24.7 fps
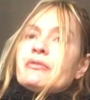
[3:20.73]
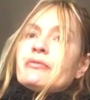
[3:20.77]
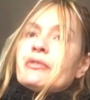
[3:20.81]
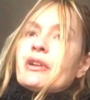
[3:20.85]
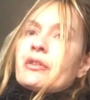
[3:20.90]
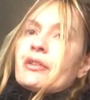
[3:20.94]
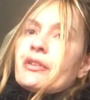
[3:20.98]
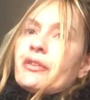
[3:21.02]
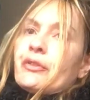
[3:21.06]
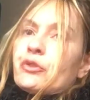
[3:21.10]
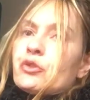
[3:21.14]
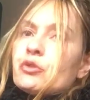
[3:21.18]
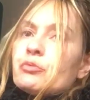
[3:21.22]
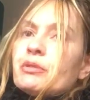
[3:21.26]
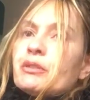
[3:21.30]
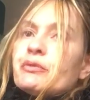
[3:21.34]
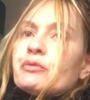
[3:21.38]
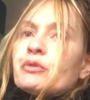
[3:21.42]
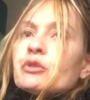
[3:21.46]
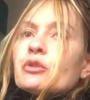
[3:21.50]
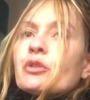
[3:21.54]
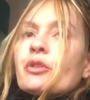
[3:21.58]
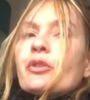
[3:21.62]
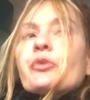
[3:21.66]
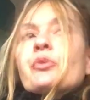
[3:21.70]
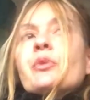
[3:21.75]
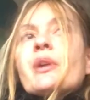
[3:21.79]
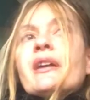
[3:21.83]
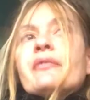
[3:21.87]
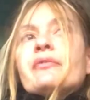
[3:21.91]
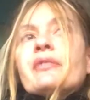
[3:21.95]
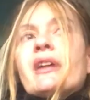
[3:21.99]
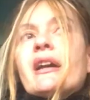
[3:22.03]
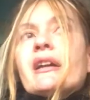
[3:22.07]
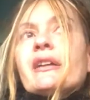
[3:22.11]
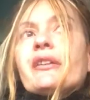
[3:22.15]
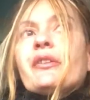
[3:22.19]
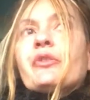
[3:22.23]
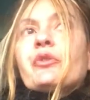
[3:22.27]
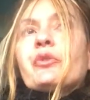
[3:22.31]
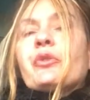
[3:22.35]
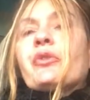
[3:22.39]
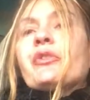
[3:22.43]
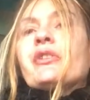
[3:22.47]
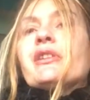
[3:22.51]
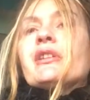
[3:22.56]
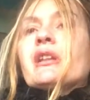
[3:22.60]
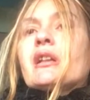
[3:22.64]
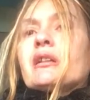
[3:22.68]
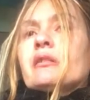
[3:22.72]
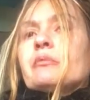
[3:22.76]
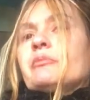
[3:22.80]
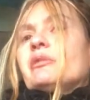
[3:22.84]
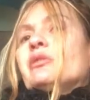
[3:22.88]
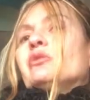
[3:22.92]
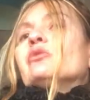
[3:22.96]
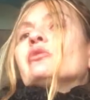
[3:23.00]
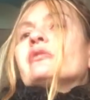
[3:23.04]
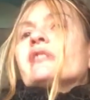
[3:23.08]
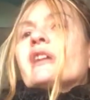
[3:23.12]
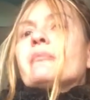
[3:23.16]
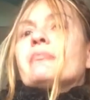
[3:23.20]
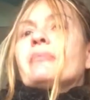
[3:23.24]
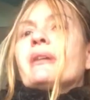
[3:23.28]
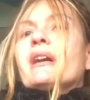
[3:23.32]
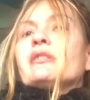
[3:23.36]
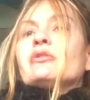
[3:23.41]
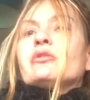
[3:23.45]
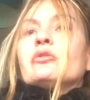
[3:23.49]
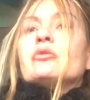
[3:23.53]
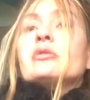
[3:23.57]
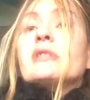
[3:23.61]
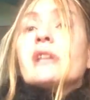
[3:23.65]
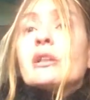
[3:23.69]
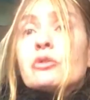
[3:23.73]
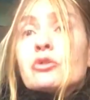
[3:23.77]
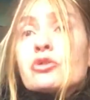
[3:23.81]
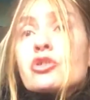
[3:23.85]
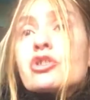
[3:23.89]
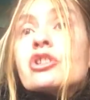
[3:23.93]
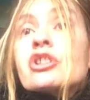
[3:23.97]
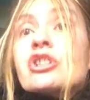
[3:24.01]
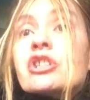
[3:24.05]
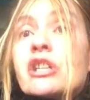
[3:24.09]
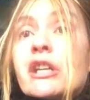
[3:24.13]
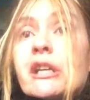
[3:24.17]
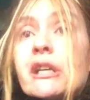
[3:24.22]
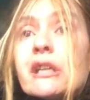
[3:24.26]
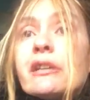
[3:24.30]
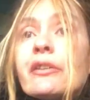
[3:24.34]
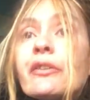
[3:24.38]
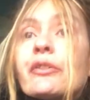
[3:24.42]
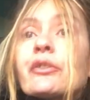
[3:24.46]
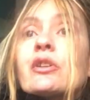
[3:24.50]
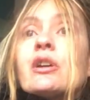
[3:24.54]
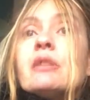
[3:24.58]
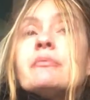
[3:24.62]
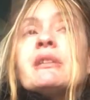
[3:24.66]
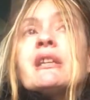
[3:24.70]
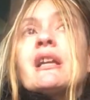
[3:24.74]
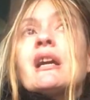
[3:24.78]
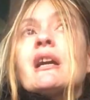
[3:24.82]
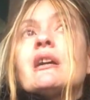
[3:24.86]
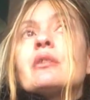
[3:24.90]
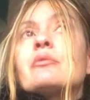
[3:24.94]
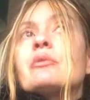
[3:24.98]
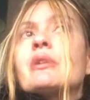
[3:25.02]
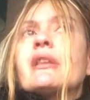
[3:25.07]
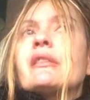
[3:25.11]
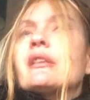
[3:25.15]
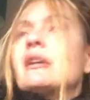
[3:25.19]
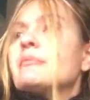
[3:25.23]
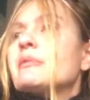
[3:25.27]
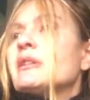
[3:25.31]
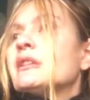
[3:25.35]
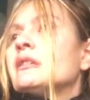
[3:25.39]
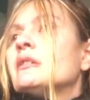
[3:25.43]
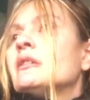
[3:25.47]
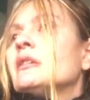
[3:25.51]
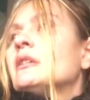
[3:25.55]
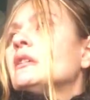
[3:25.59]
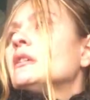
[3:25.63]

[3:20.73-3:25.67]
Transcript: very stupid for those who have eyes to see. I mean, look at Biden, look at the shit he's coming out with. I mean,